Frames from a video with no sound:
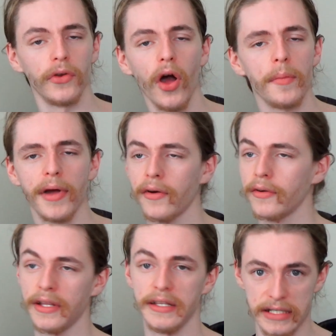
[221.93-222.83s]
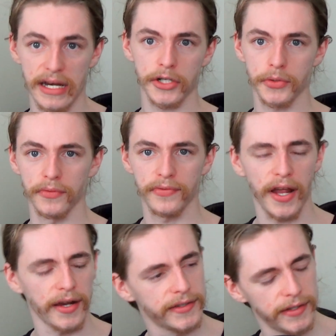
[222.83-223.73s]
not apparently, it's an actual
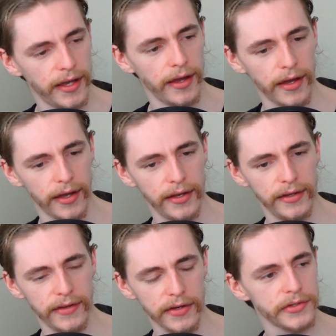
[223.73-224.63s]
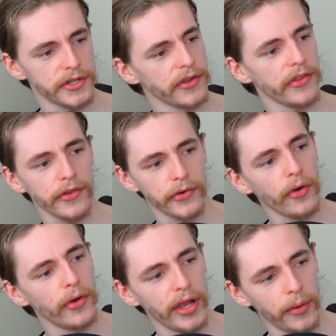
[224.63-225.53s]
fact. There's another
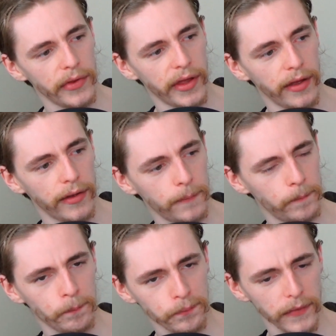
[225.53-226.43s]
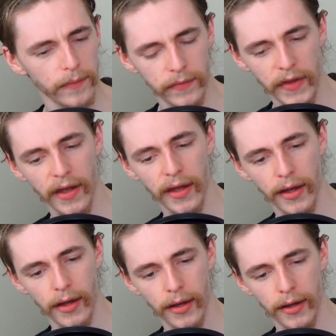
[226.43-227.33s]
toy out there
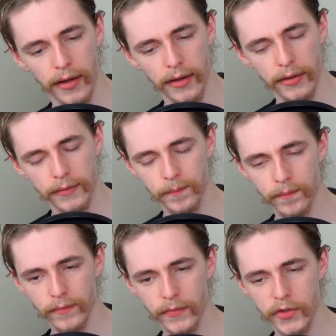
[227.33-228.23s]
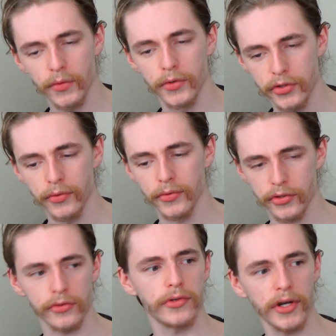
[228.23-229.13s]
that, so
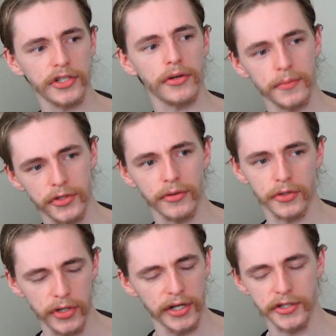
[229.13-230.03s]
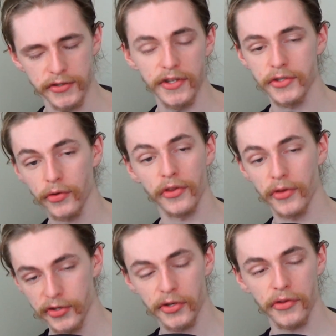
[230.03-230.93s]
Stretch Armstrong stretches. This
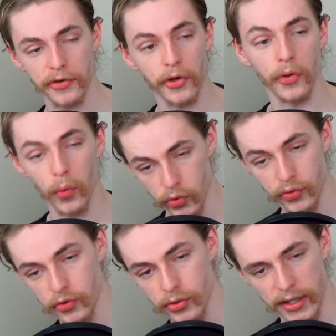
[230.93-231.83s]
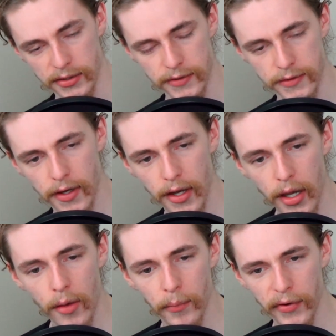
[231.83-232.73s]
other toy also stretches,
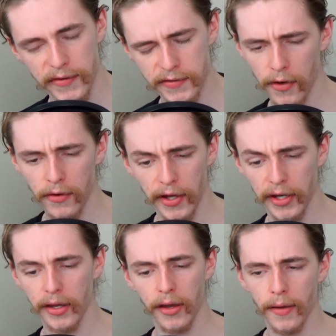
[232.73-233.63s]
but it's got like